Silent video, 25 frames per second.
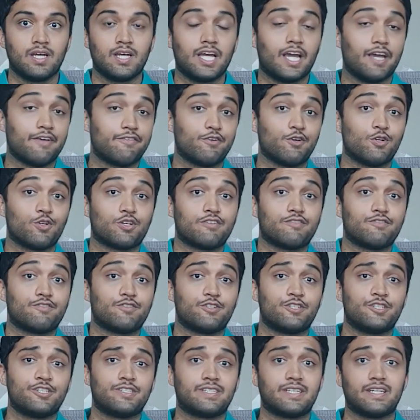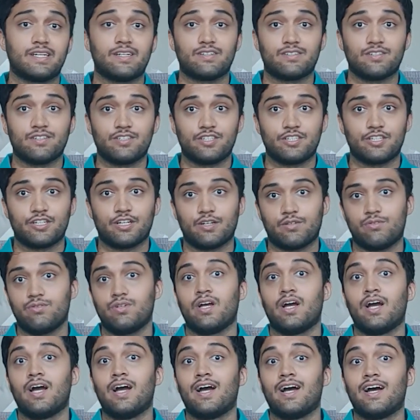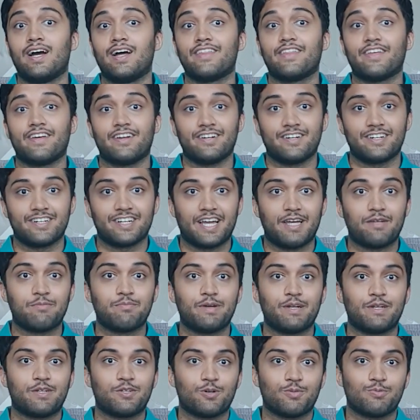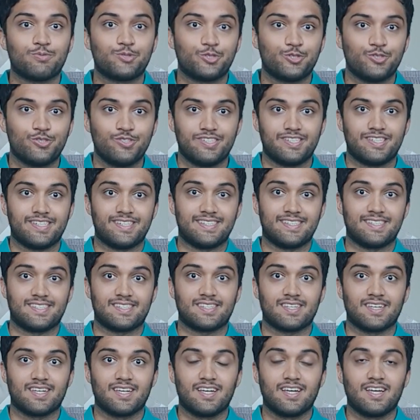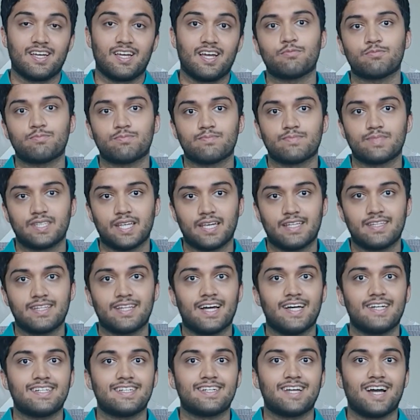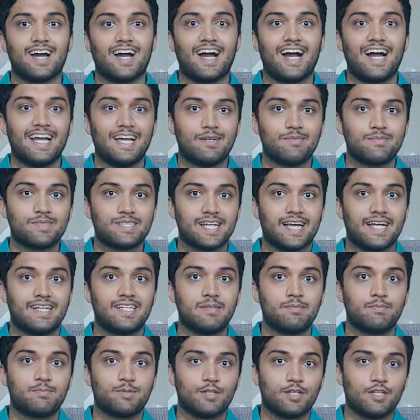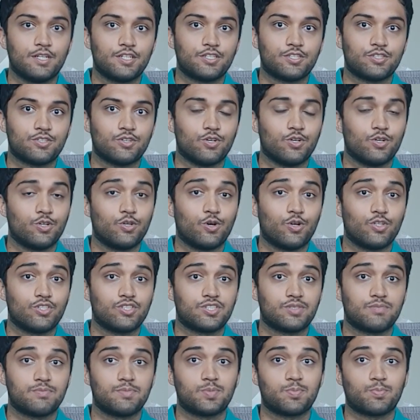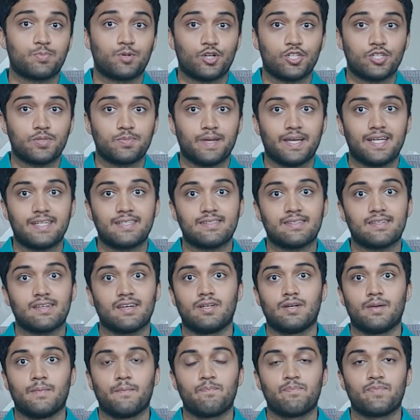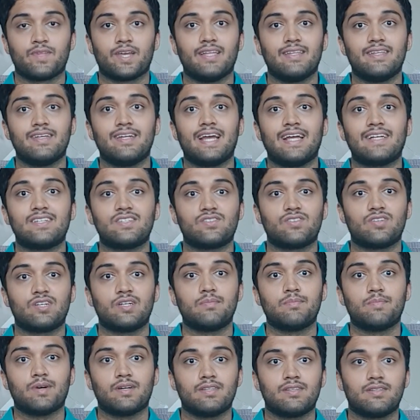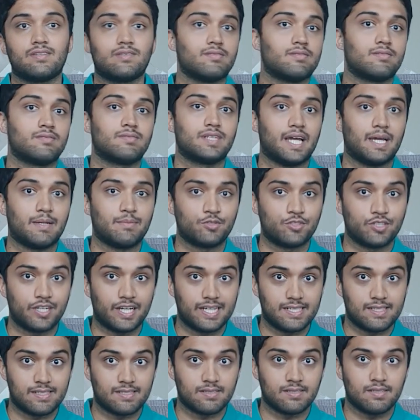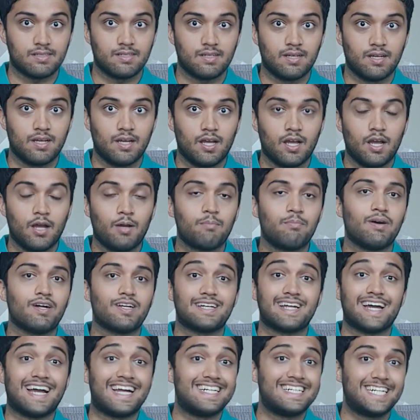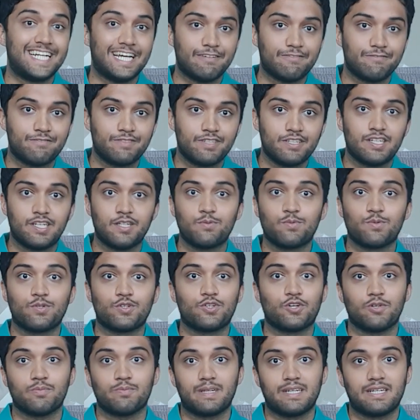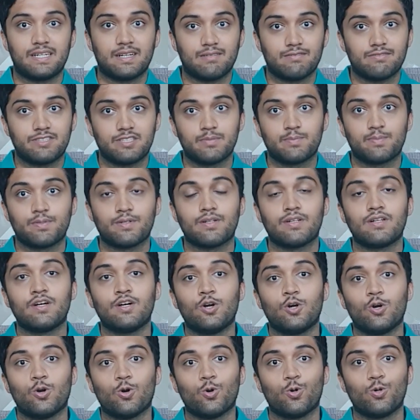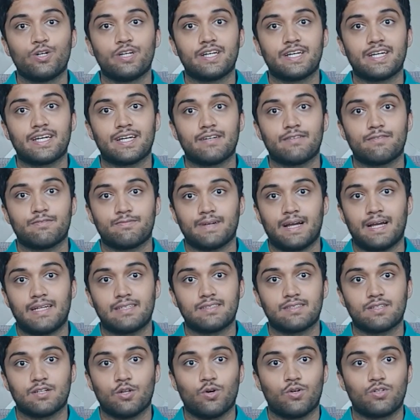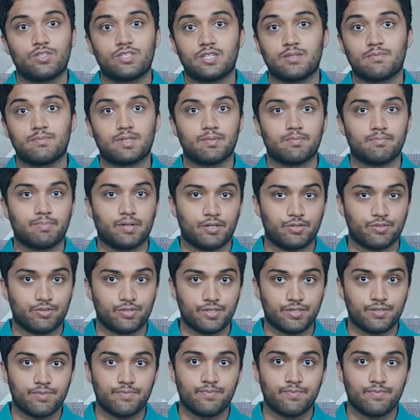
If you're looking for, say, a turnaround, there are again better opportunities. Saying that, I am slightly bullish on Nordstrom's prospects in the next three month time horizon, but I definitely would not be comfortable holding it as a long term compounder.